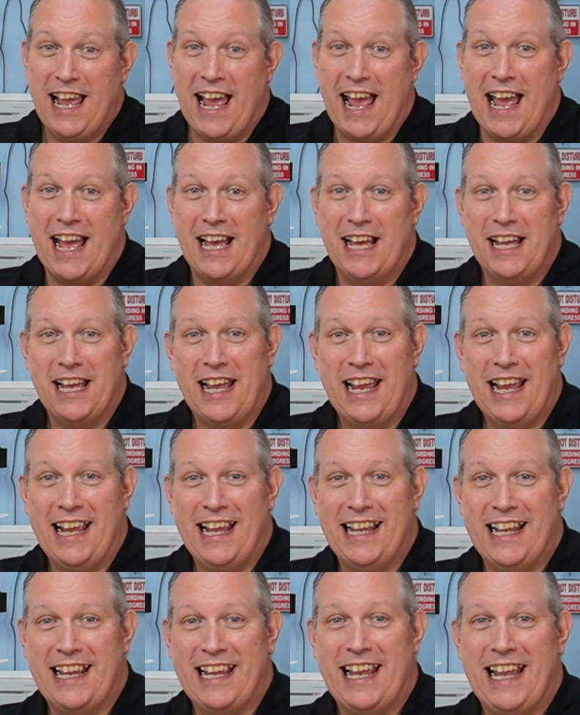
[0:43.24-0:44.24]
Uh,
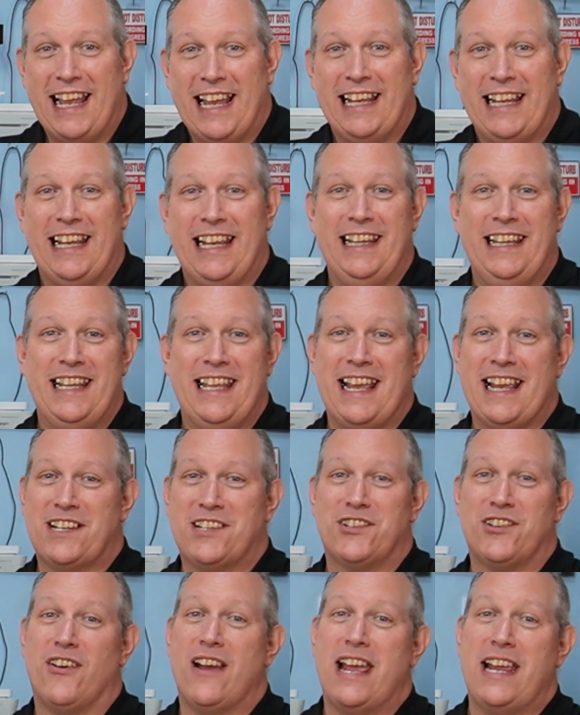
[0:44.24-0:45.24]
it, in the
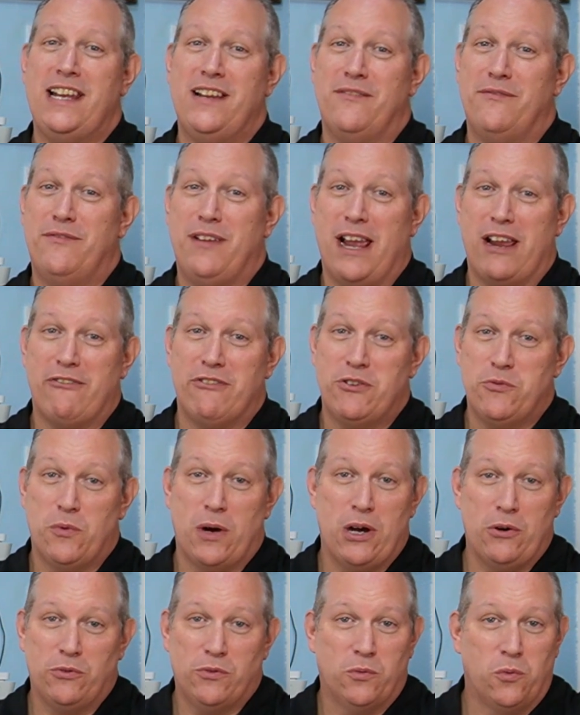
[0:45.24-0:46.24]
exciting and varied
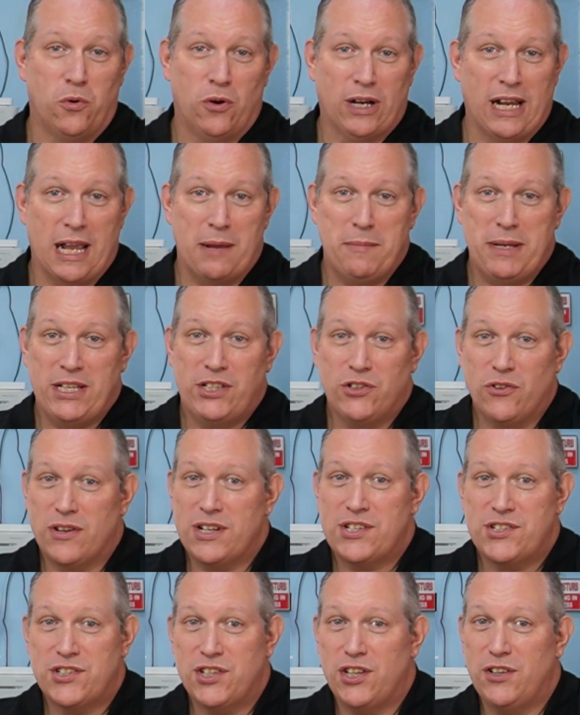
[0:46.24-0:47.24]
world of wargaming,
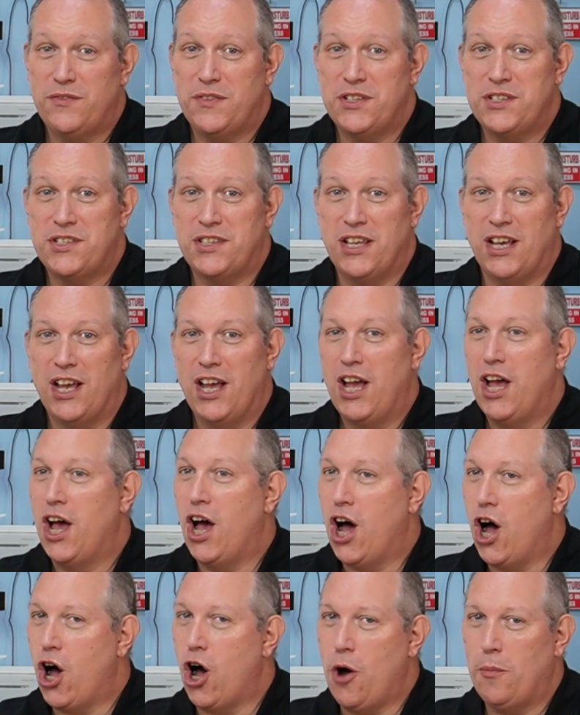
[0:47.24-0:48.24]
dice serve as the
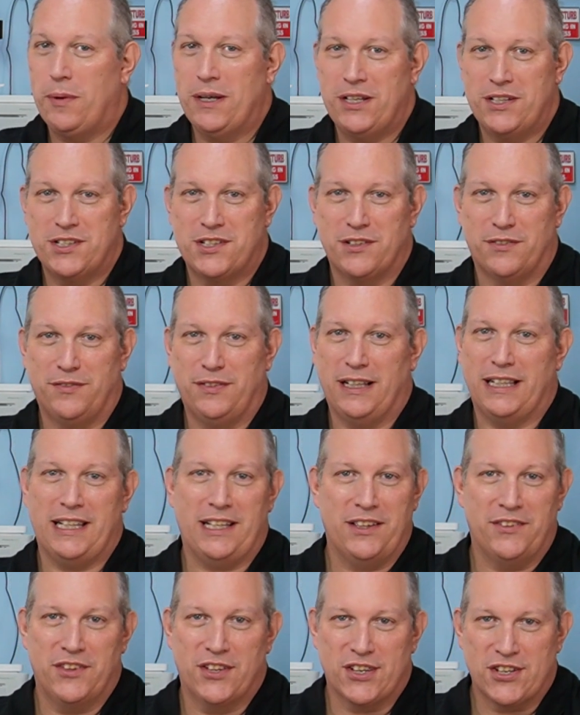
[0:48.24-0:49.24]
arbiters of fate,
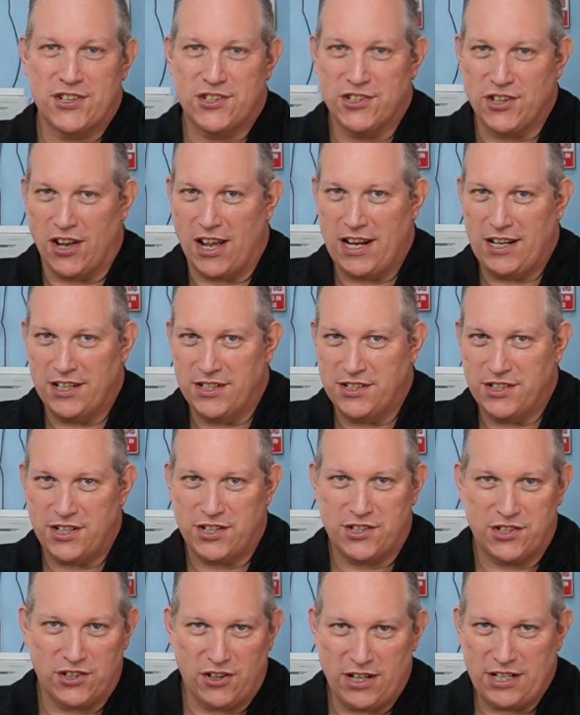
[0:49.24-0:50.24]
the silent
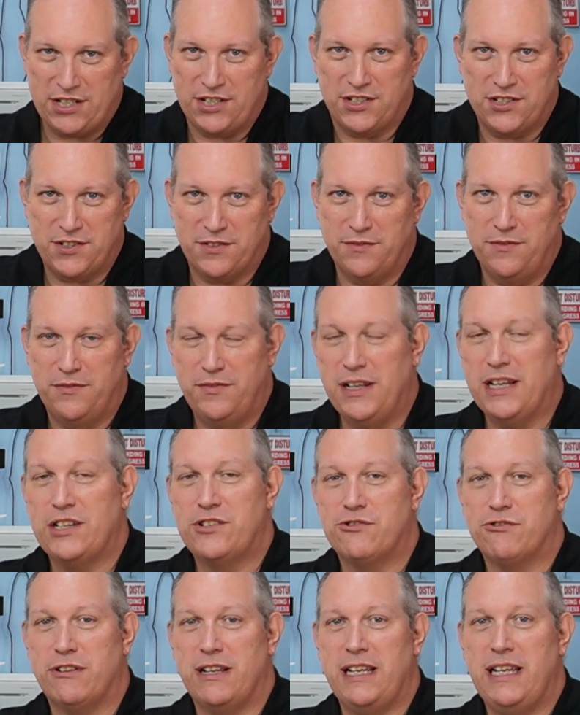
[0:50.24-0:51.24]
deciders of
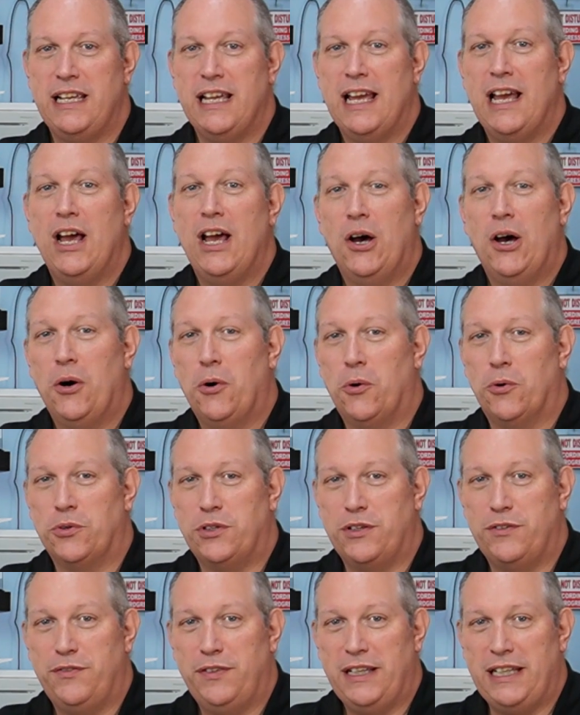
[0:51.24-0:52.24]
victory or
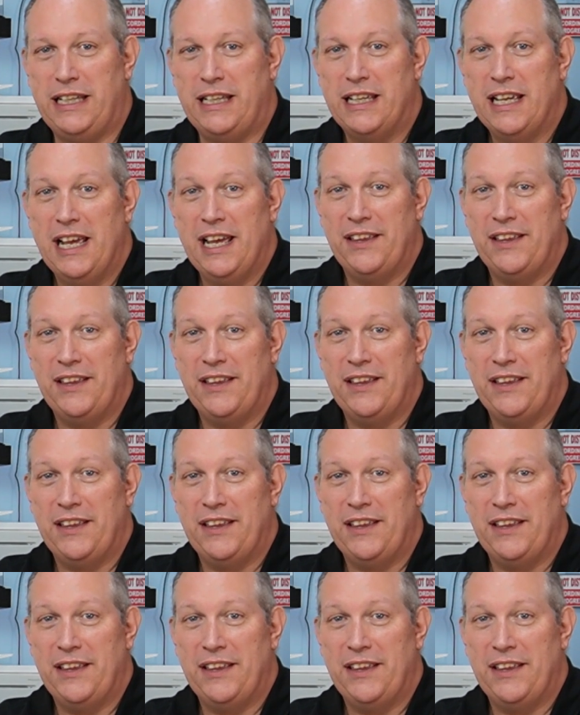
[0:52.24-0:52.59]
defeat.